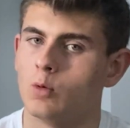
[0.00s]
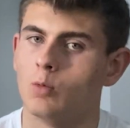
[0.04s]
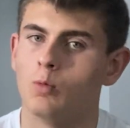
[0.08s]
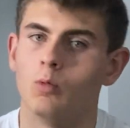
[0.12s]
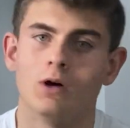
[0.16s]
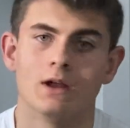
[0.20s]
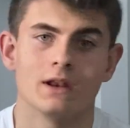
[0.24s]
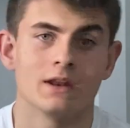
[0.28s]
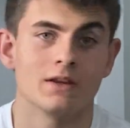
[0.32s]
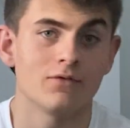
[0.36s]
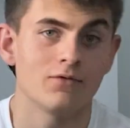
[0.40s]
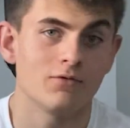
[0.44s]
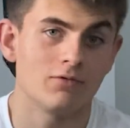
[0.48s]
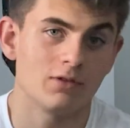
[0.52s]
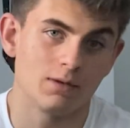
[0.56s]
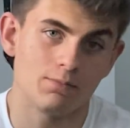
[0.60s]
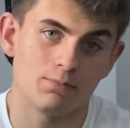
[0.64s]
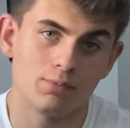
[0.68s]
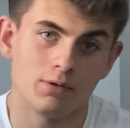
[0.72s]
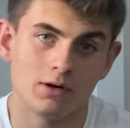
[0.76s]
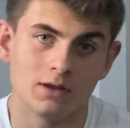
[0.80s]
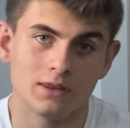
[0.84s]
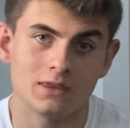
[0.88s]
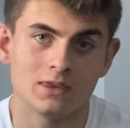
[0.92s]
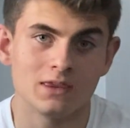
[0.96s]
what if we
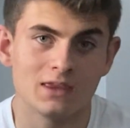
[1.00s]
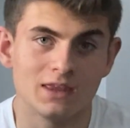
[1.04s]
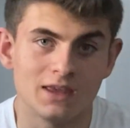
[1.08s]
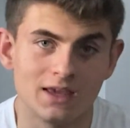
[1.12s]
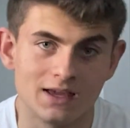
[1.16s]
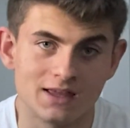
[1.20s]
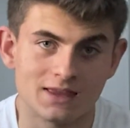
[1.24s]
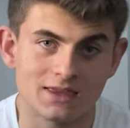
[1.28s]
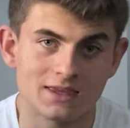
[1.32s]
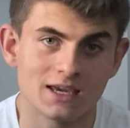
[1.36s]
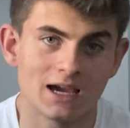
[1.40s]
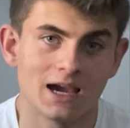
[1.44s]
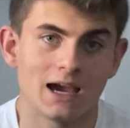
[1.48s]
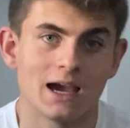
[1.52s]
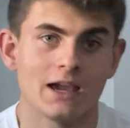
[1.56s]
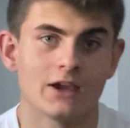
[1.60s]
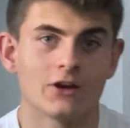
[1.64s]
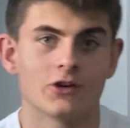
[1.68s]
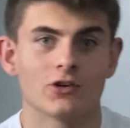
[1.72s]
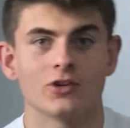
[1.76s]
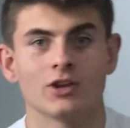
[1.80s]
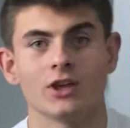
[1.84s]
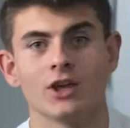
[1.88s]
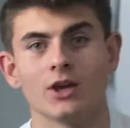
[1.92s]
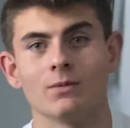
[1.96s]
put the
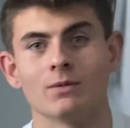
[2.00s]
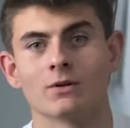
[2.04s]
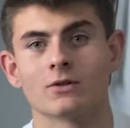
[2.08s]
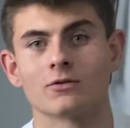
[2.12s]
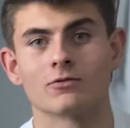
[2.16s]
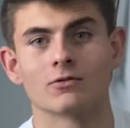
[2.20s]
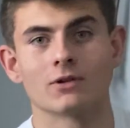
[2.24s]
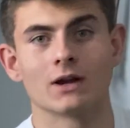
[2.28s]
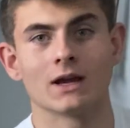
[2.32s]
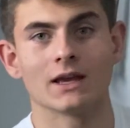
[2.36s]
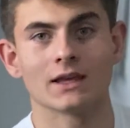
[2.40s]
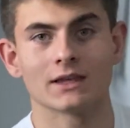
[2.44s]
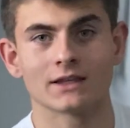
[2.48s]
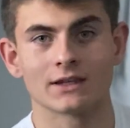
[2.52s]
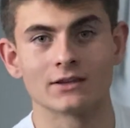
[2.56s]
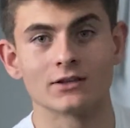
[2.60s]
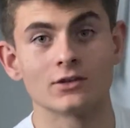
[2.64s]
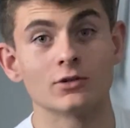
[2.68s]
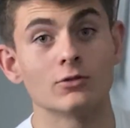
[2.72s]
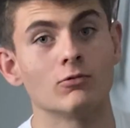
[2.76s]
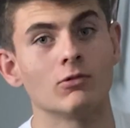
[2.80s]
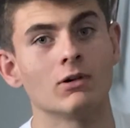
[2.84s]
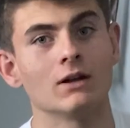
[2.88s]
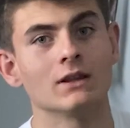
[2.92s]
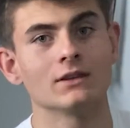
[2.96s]
entire human race
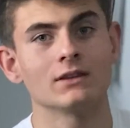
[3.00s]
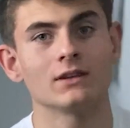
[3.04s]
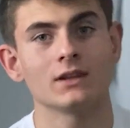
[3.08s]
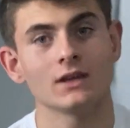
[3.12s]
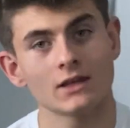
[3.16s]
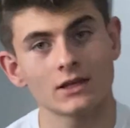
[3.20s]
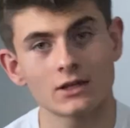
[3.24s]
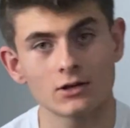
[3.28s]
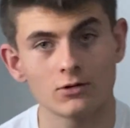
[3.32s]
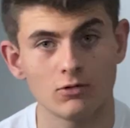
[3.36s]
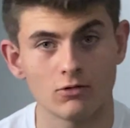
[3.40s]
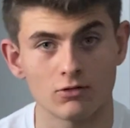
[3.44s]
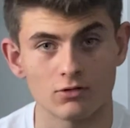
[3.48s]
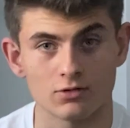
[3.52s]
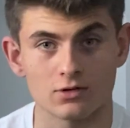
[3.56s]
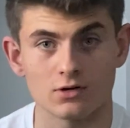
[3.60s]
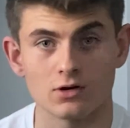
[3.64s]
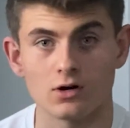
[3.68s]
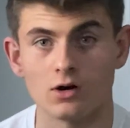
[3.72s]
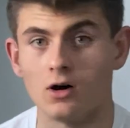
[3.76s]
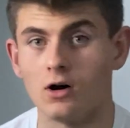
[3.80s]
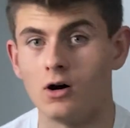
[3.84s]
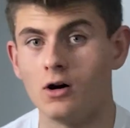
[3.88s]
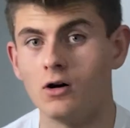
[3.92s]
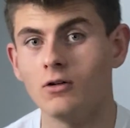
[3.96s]
into one Discord
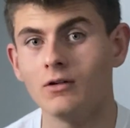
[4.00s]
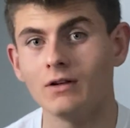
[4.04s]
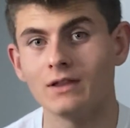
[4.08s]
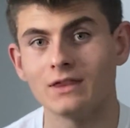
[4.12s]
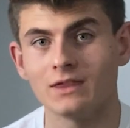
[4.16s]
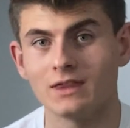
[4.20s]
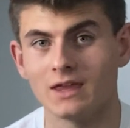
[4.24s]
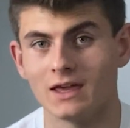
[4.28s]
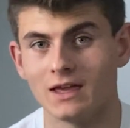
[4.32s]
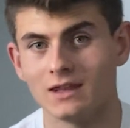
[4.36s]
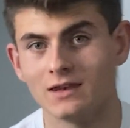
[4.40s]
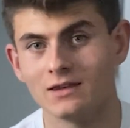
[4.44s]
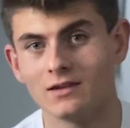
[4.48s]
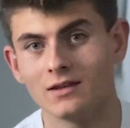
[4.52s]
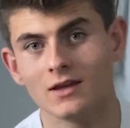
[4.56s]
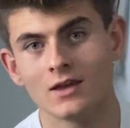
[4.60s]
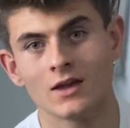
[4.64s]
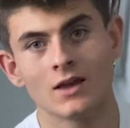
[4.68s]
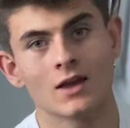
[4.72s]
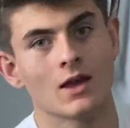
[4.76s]
call and then